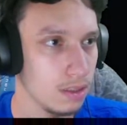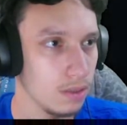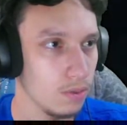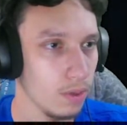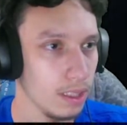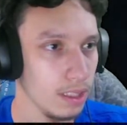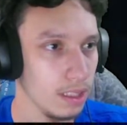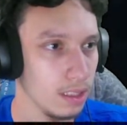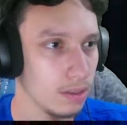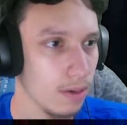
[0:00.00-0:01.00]
Where did
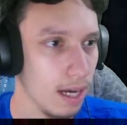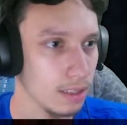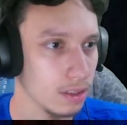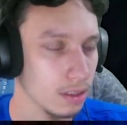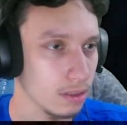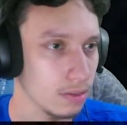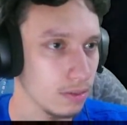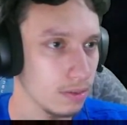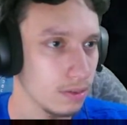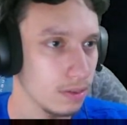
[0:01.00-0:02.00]
he crash though?
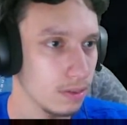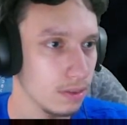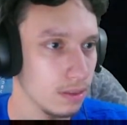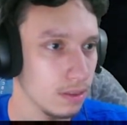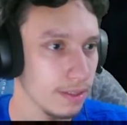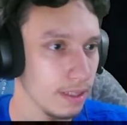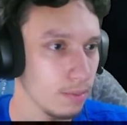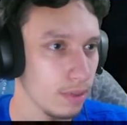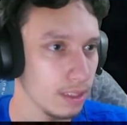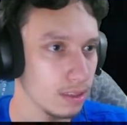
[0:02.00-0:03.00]
Did he
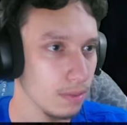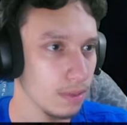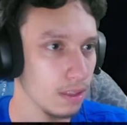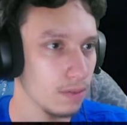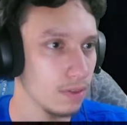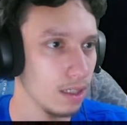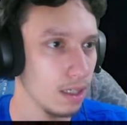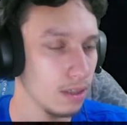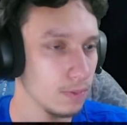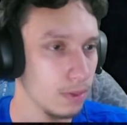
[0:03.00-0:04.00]
break something over there that
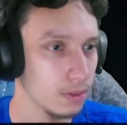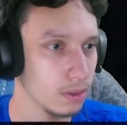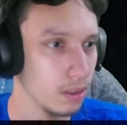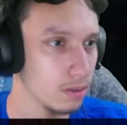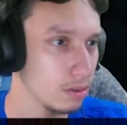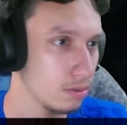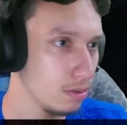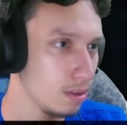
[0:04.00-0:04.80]
I was supposed to go to?